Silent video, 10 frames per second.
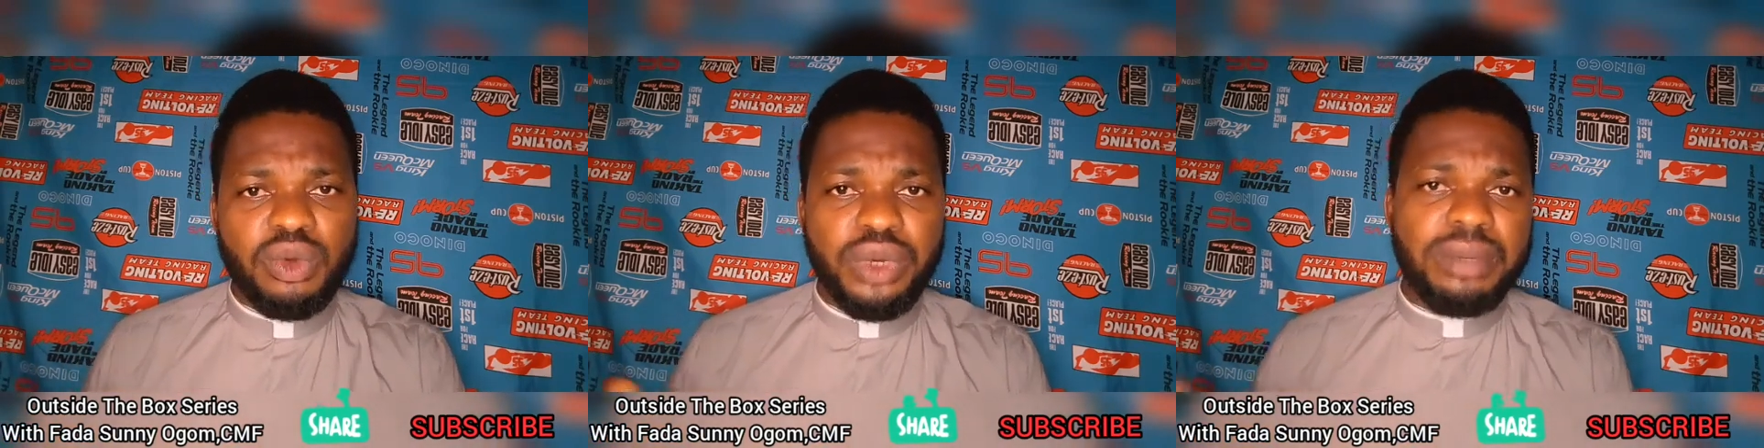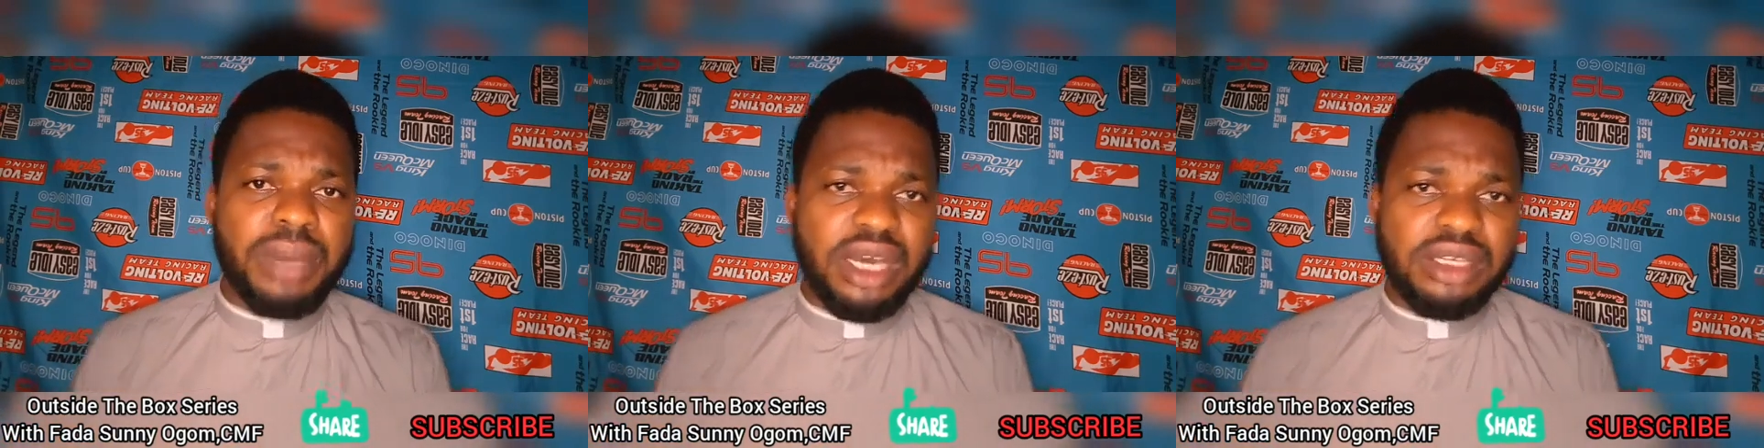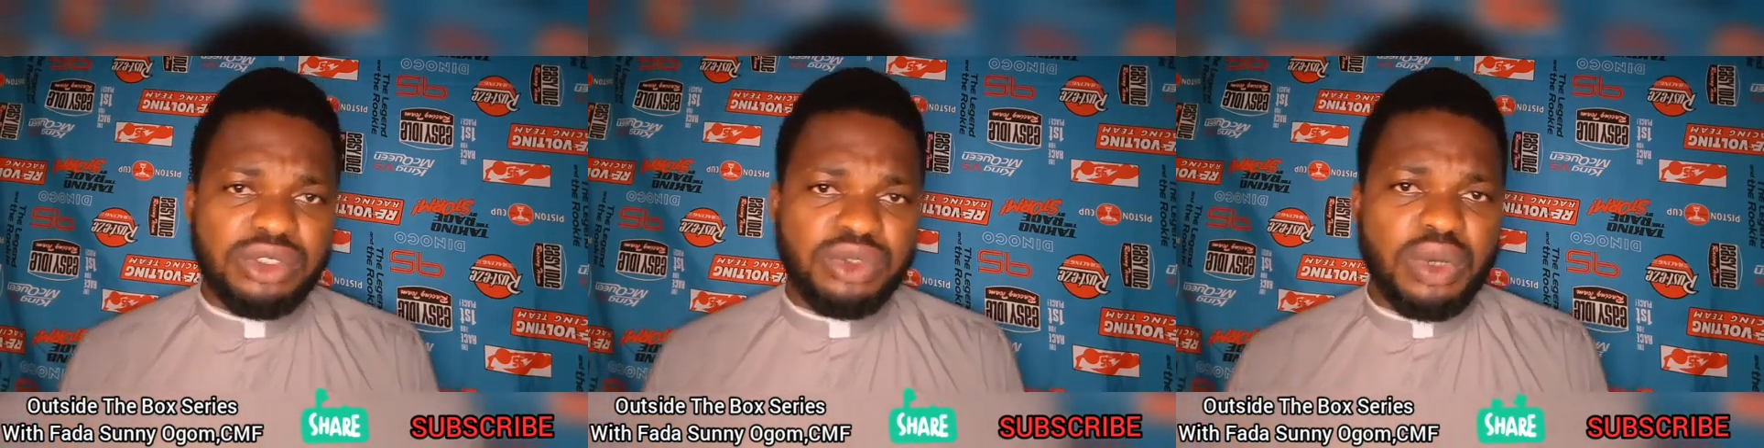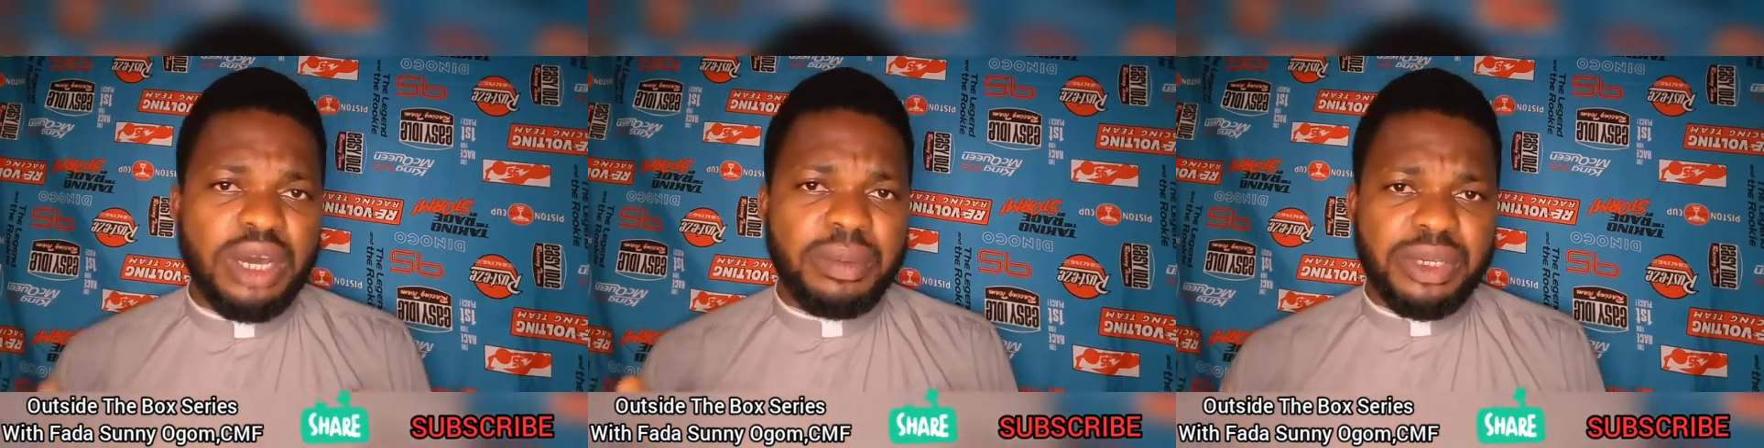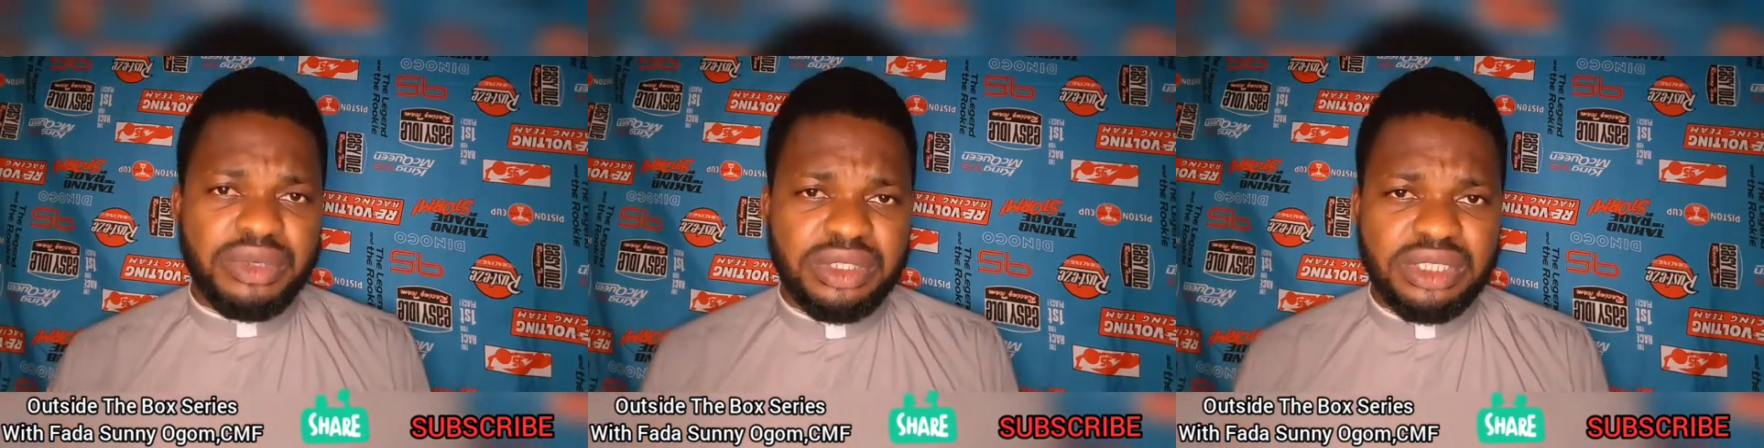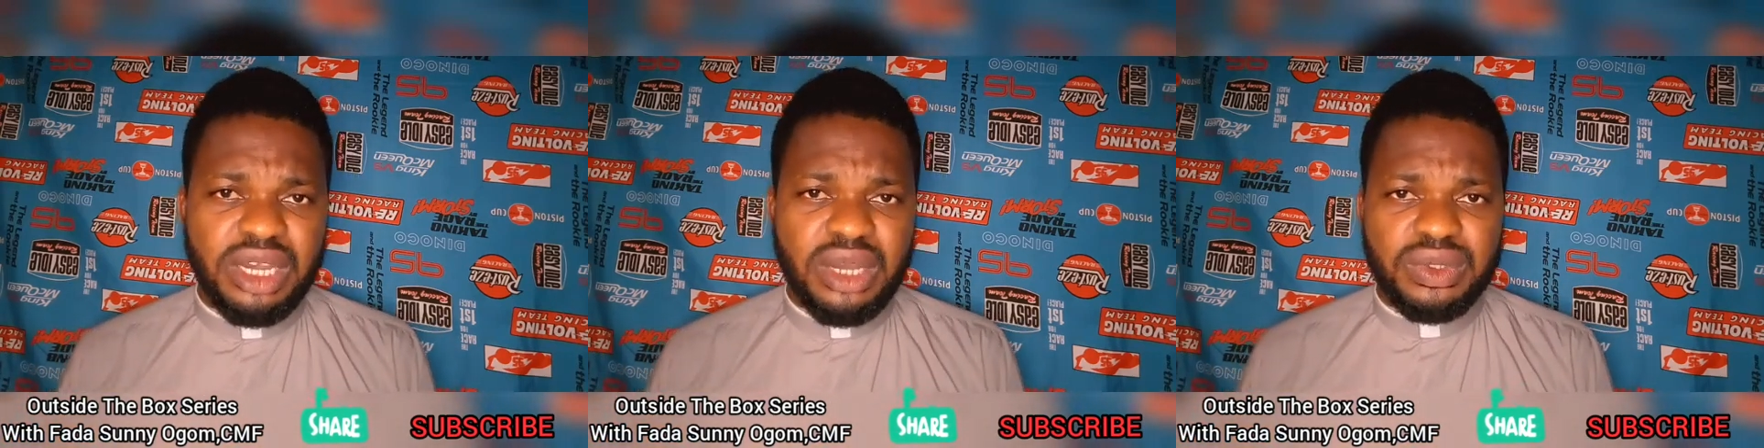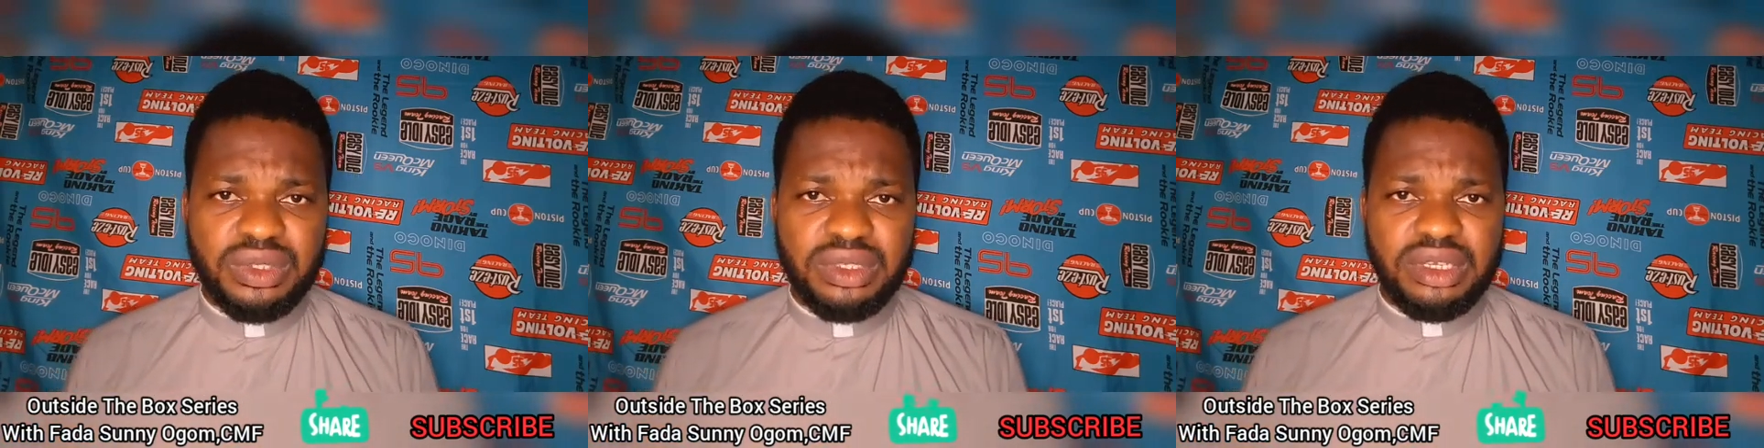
went back to her parents' house.